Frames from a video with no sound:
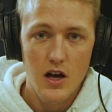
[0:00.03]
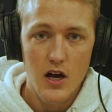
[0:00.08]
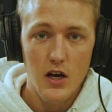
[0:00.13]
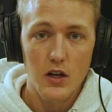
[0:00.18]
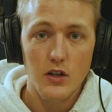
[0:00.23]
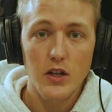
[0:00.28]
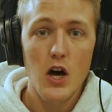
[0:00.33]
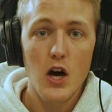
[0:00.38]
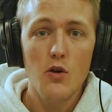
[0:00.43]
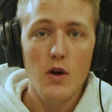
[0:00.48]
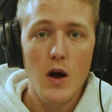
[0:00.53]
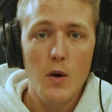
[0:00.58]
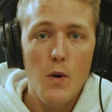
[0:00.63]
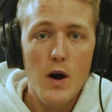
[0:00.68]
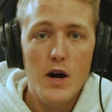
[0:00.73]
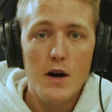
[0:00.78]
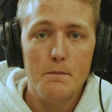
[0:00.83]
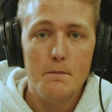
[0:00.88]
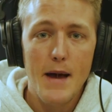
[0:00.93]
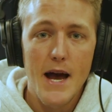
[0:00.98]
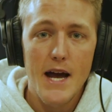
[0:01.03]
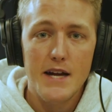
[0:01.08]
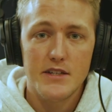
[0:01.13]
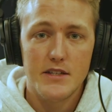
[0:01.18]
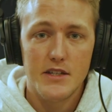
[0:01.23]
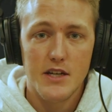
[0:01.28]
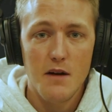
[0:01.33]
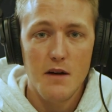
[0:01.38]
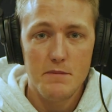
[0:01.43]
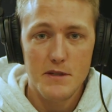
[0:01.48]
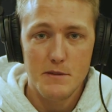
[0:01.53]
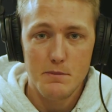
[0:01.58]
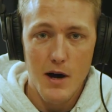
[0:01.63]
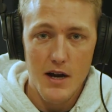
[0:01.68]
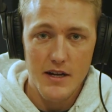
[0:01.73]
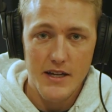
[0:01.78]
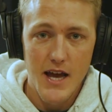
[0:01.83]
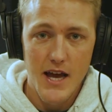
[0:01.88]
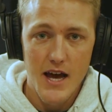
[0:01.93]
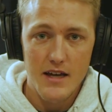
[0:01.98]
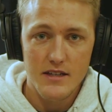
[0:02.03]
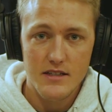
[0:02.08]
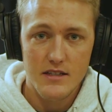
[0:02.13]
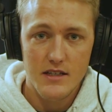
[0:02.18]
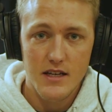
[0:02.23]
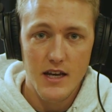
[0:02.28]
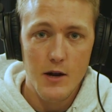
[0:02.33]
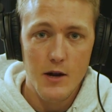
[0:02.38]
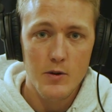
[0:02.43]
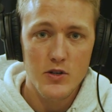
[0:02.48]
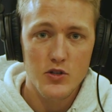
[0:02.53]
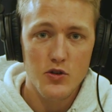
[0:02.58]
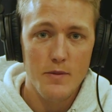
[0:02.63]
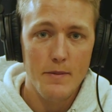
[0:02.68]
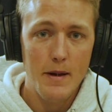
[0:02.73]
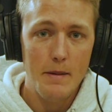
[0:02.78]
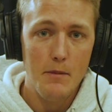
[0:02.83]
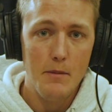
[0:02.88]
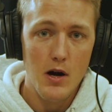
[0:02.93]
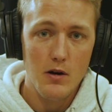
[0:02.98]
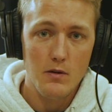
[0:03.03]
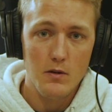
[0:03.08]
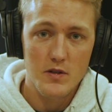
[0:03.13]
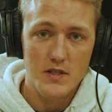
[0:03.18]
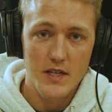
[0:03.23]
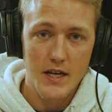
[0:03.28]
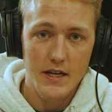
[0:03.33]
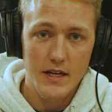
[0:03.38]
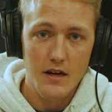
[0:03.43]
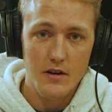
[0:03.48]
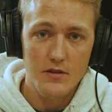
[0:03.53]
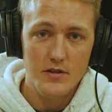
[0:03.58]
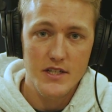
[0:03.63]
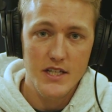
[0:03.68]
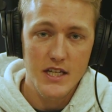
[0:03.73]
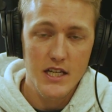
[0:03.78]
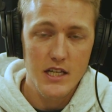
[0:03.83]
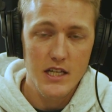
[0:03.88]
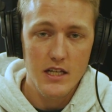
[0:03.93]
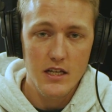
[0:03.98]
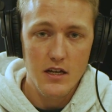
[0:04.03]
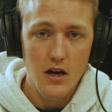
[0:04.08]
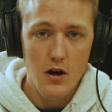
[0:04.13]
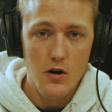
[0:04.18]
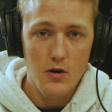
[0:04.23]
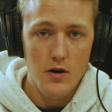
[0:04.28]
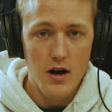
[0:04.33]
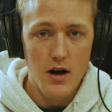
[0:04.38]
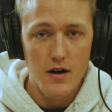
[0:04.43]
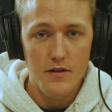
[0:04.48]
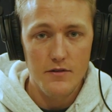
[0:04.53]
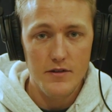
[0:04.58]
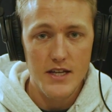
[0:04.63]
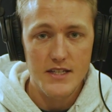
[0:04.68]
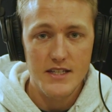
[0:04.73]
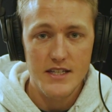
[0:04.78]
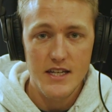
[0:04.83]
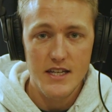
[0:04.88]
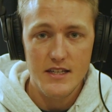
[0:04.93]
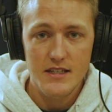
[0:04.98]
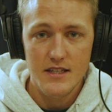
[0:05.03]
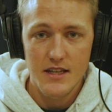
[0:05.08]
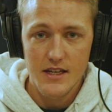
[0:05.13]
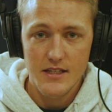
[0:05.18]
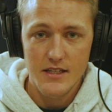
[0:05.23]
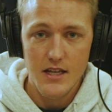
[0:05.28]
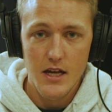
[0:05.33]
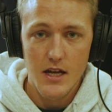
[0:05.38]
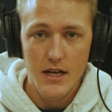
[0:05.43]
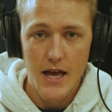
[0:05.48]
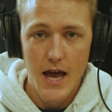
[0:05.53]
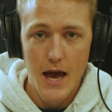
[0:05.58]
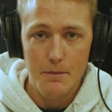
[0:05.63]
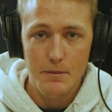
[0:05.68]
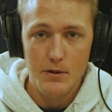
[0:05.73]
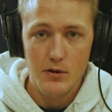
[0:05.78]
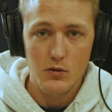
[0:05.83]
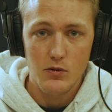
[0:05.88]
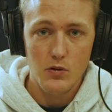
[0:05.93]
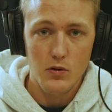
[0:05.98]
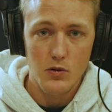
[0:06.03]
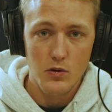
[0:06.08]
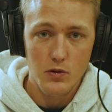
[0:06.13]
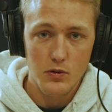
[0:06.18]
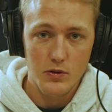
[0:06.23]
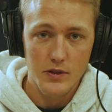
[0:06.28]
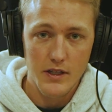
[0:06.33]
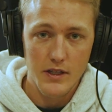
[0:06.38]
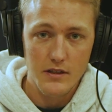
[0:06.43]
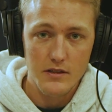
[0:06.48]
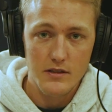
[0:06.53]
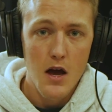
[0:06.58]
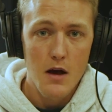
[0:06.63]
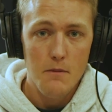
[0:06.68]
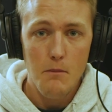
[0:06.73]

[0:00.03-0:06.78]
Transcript: Hello and welcome back to the Compass Podcast. Today we're joined by Mark Rossano, CEO of C6 Capital Holdings.